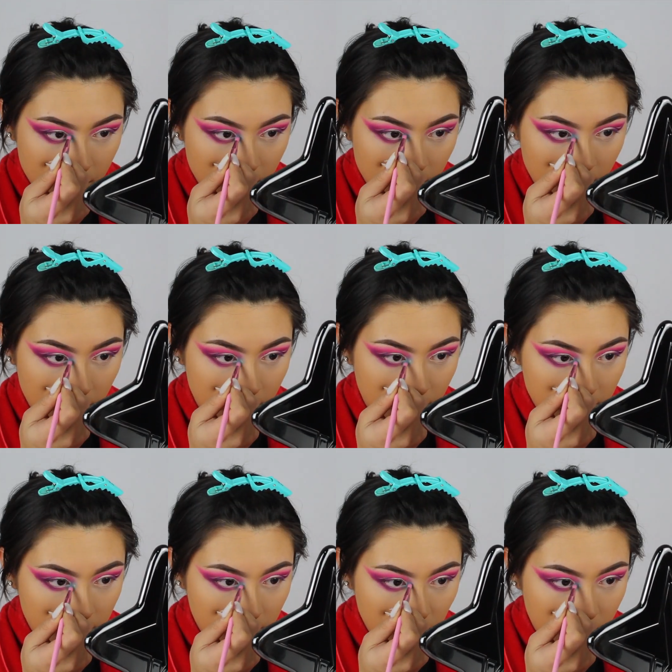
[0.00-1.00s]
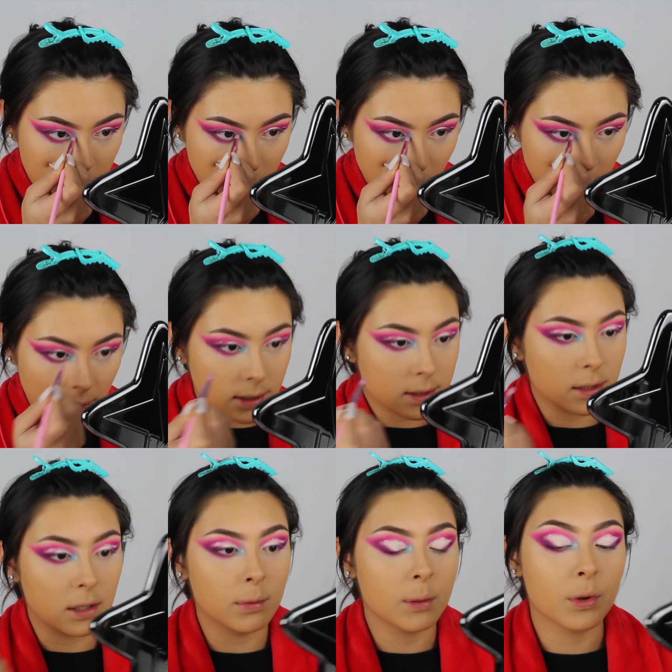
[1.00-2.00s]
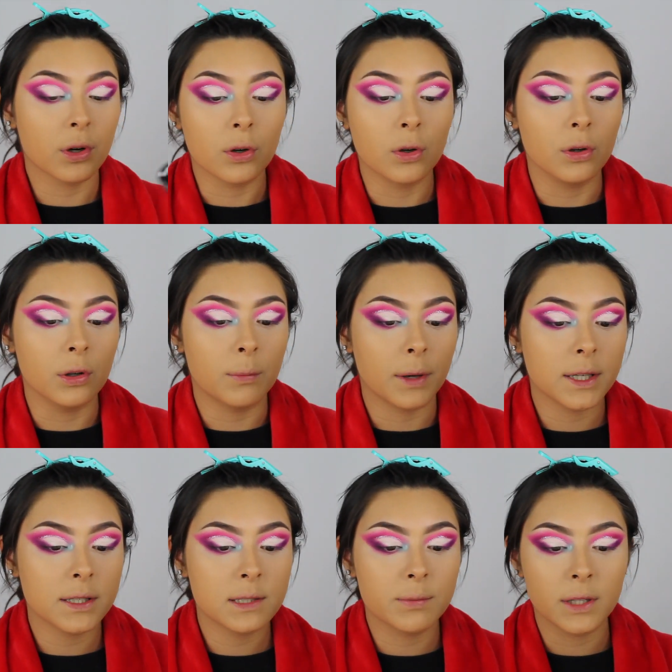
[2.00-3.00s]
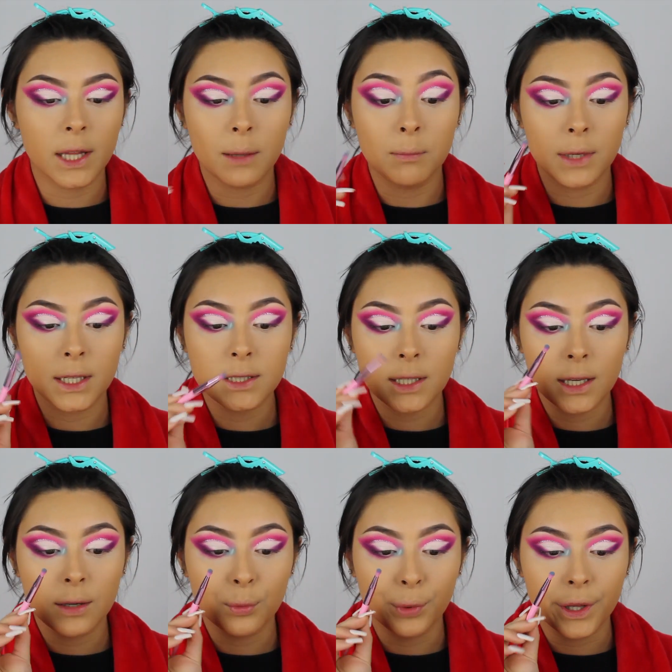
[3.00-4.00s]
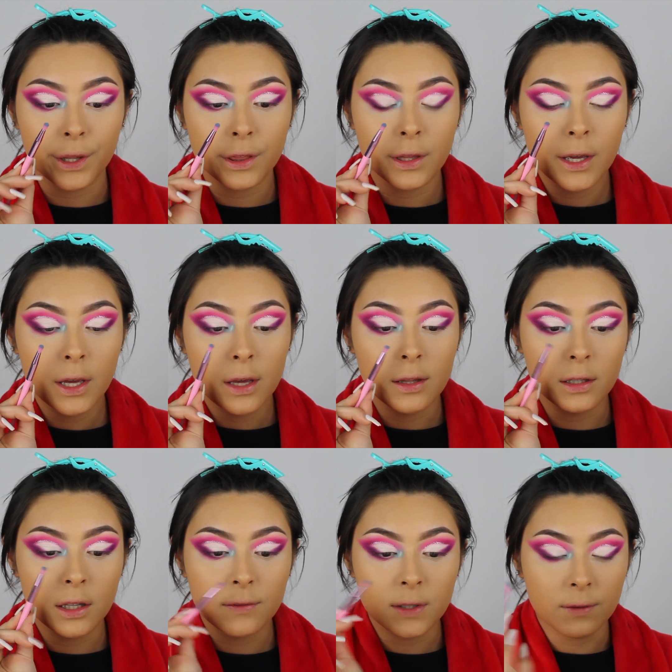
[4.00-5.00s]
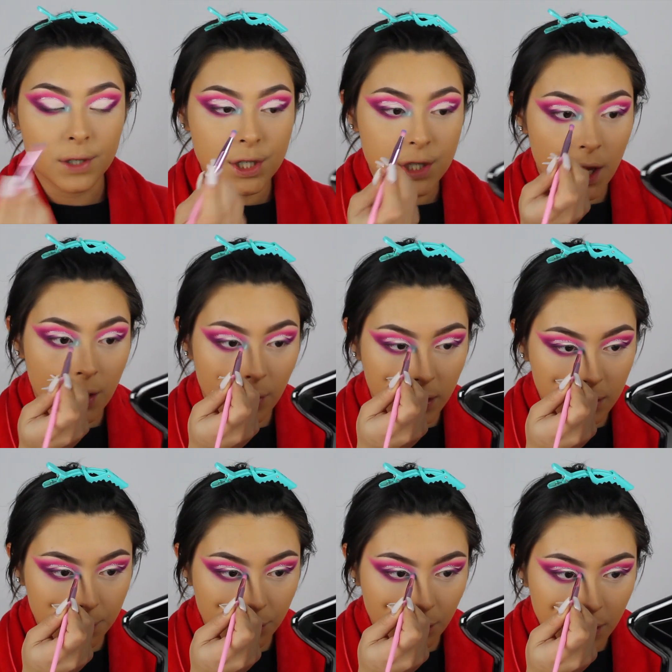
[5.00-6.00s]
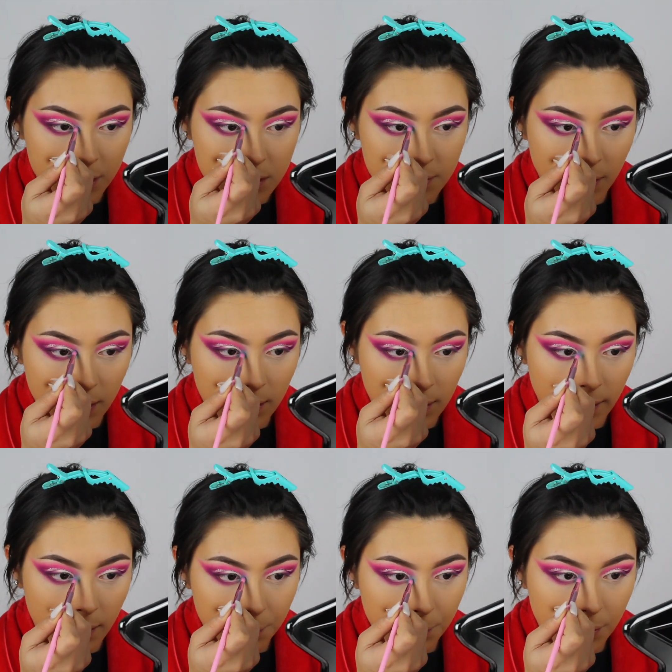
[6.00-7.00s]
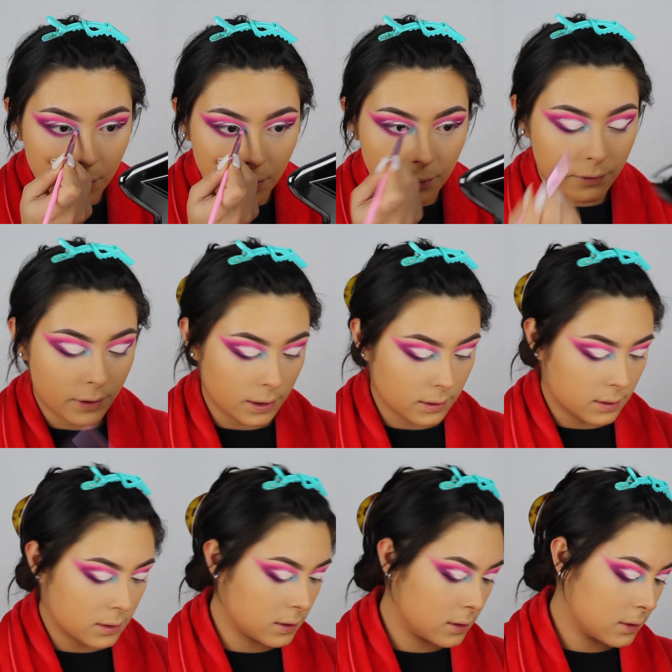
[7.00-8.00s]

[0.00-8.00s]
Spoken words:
And I know that Illuminati is a little bit more gold based, but like mixing it with the leftover shadow on the brush made it like perfect.